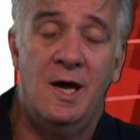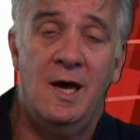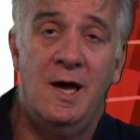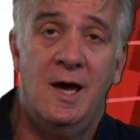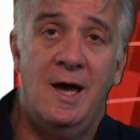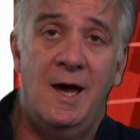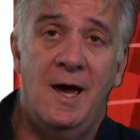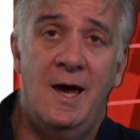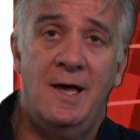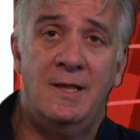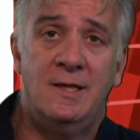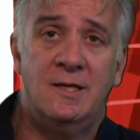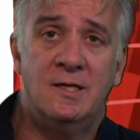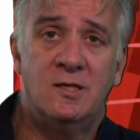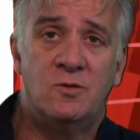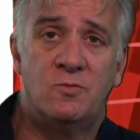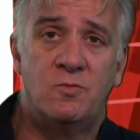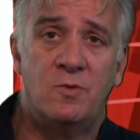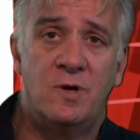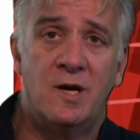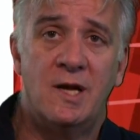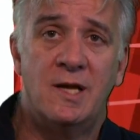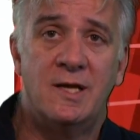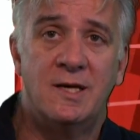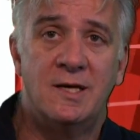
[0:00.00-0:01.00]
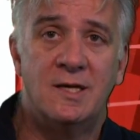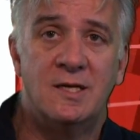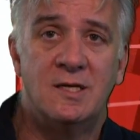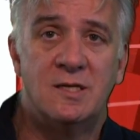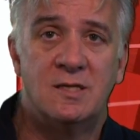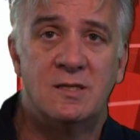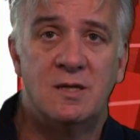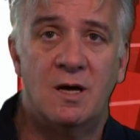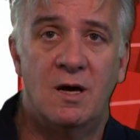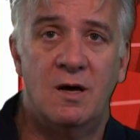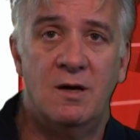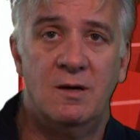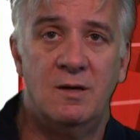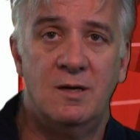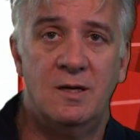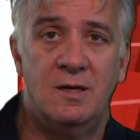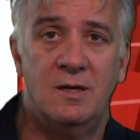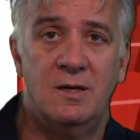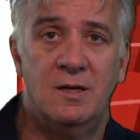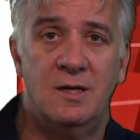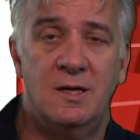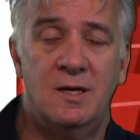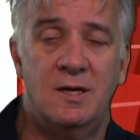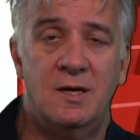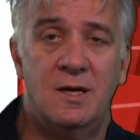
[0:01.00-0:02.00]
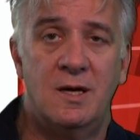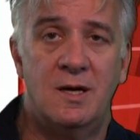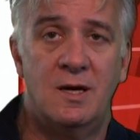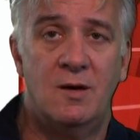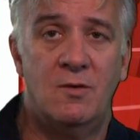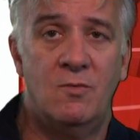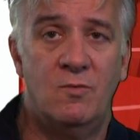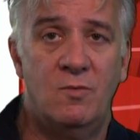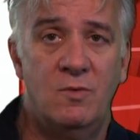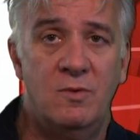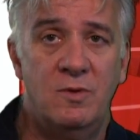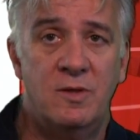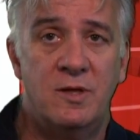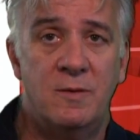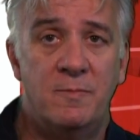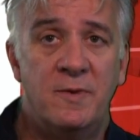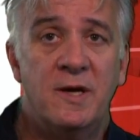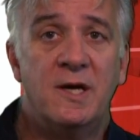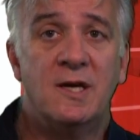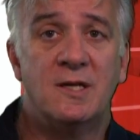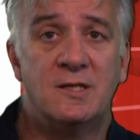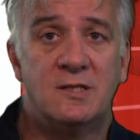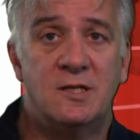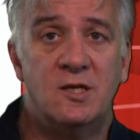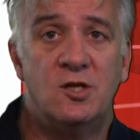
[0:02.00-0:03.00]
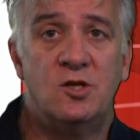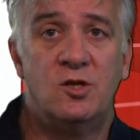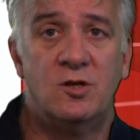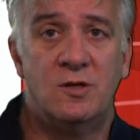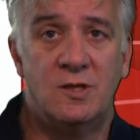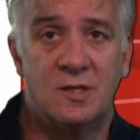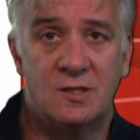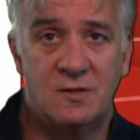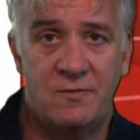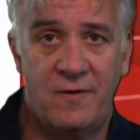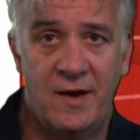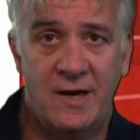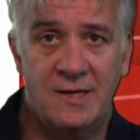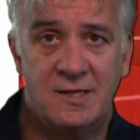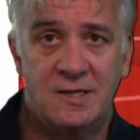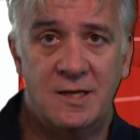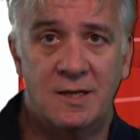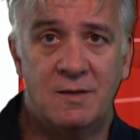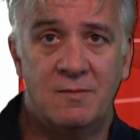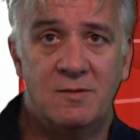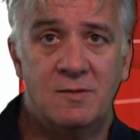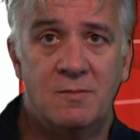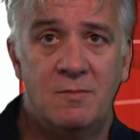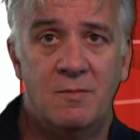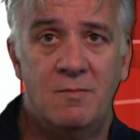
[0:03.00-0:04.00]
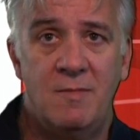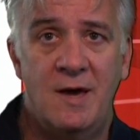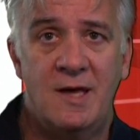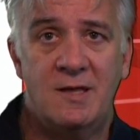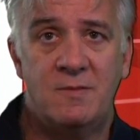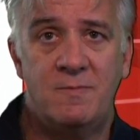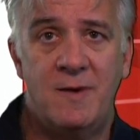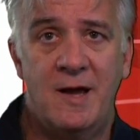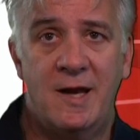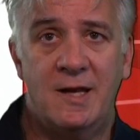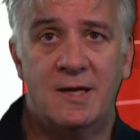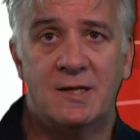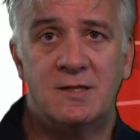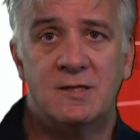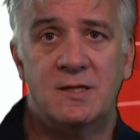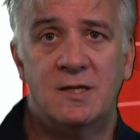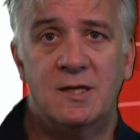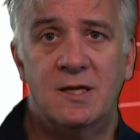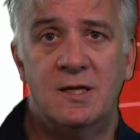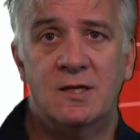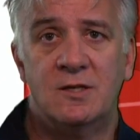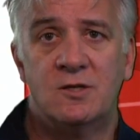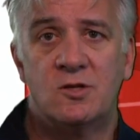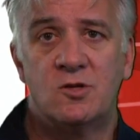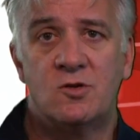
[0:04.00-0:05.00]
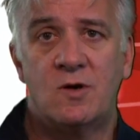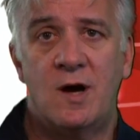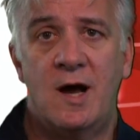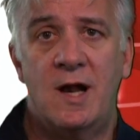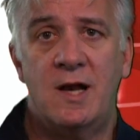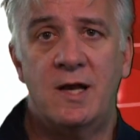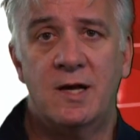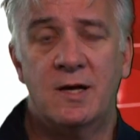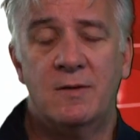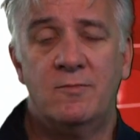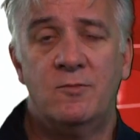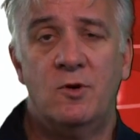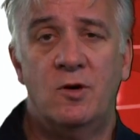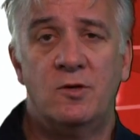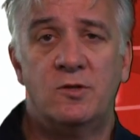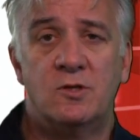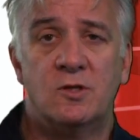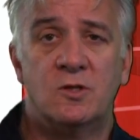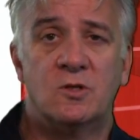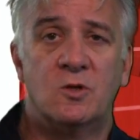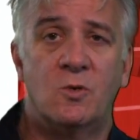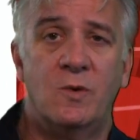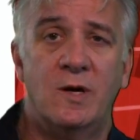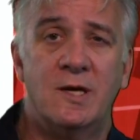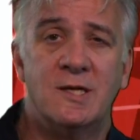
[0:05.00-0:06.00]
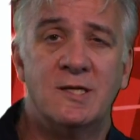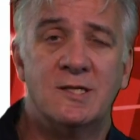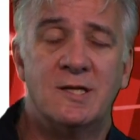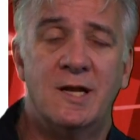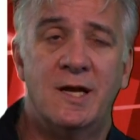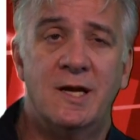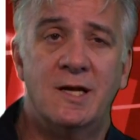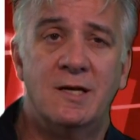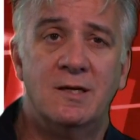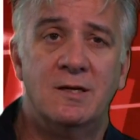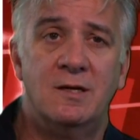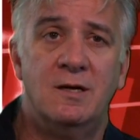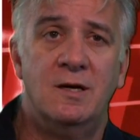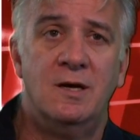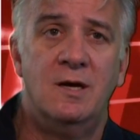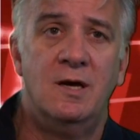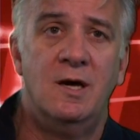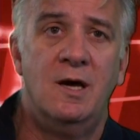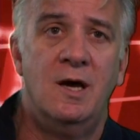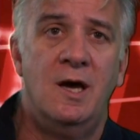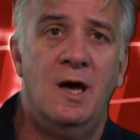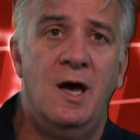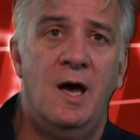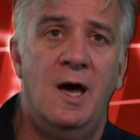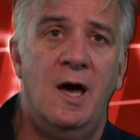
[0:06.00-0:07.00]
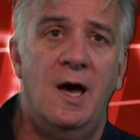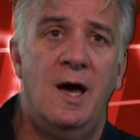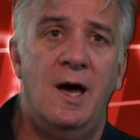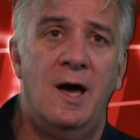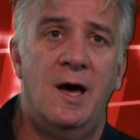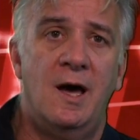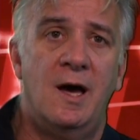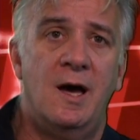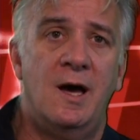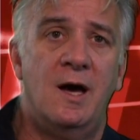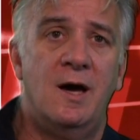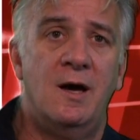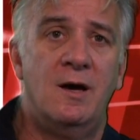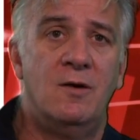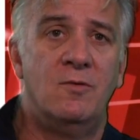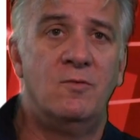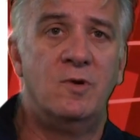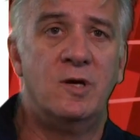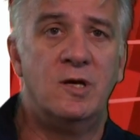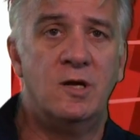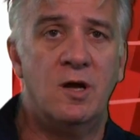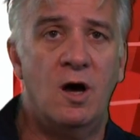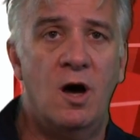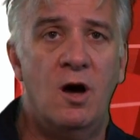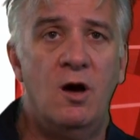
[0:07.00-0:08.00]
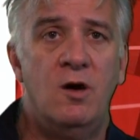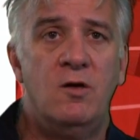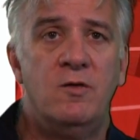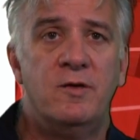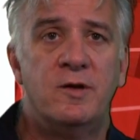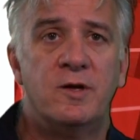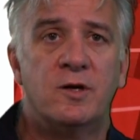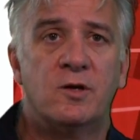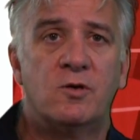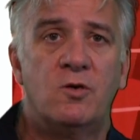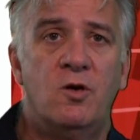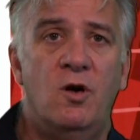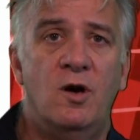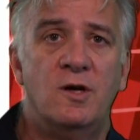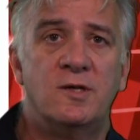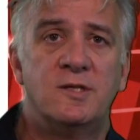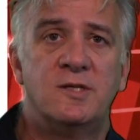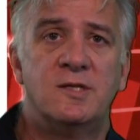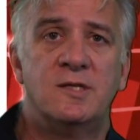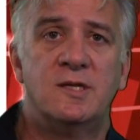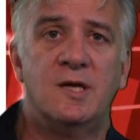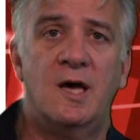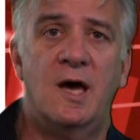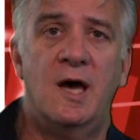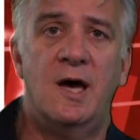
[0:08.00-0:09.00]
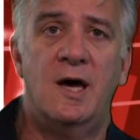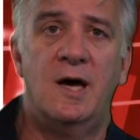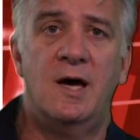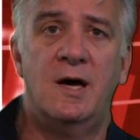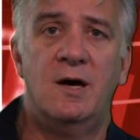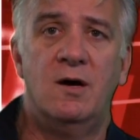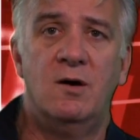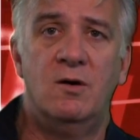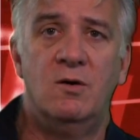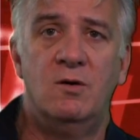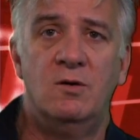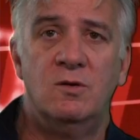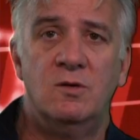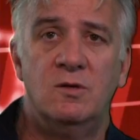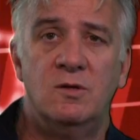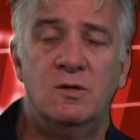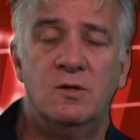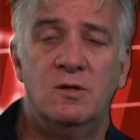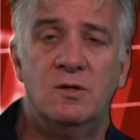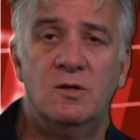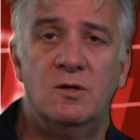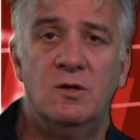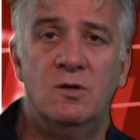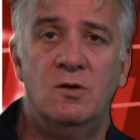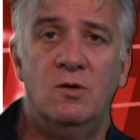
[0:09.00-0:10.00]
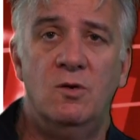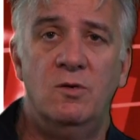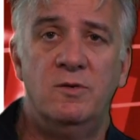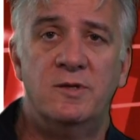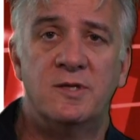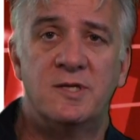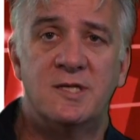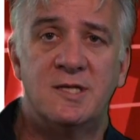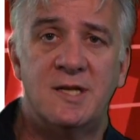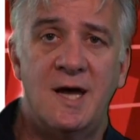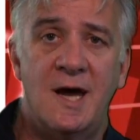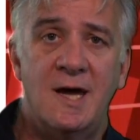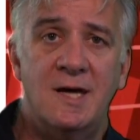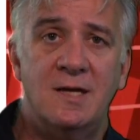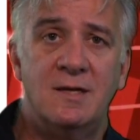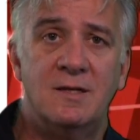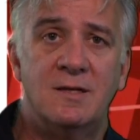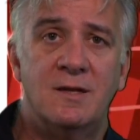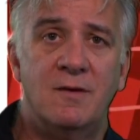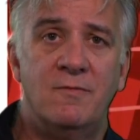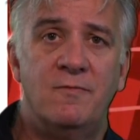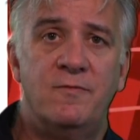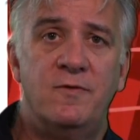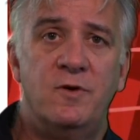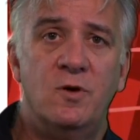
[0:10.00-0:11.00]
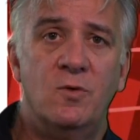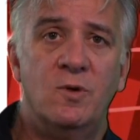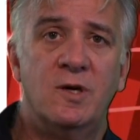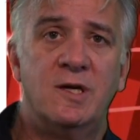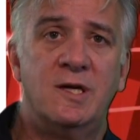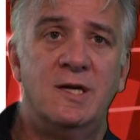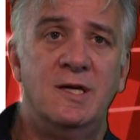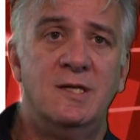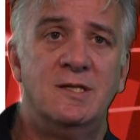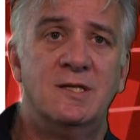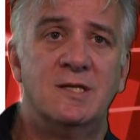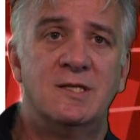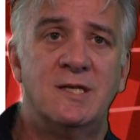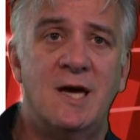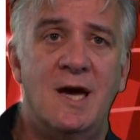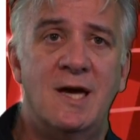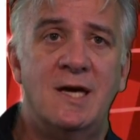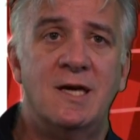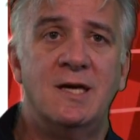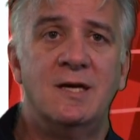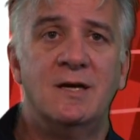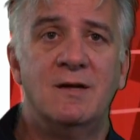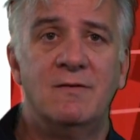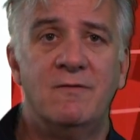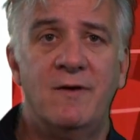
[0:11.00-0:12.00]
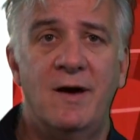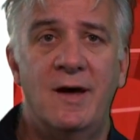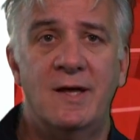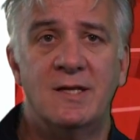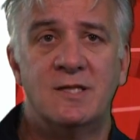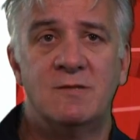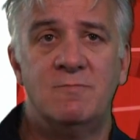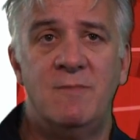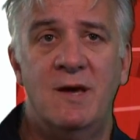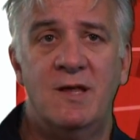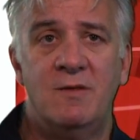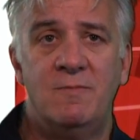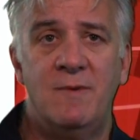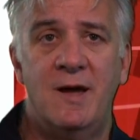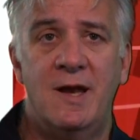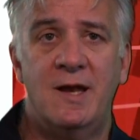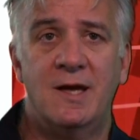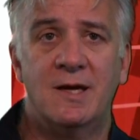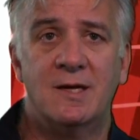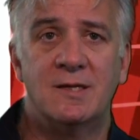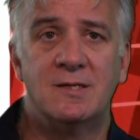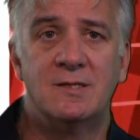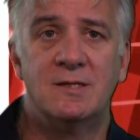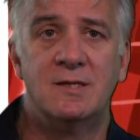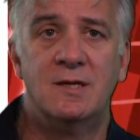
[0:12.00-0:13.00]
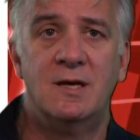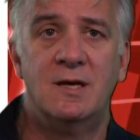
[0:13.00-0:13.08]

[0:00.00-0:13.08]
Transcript: and this really is the biggest issue that's facing mathematics in Australia, not just Queensland. We know that across the state that fewer kids are taking advanced mathematics,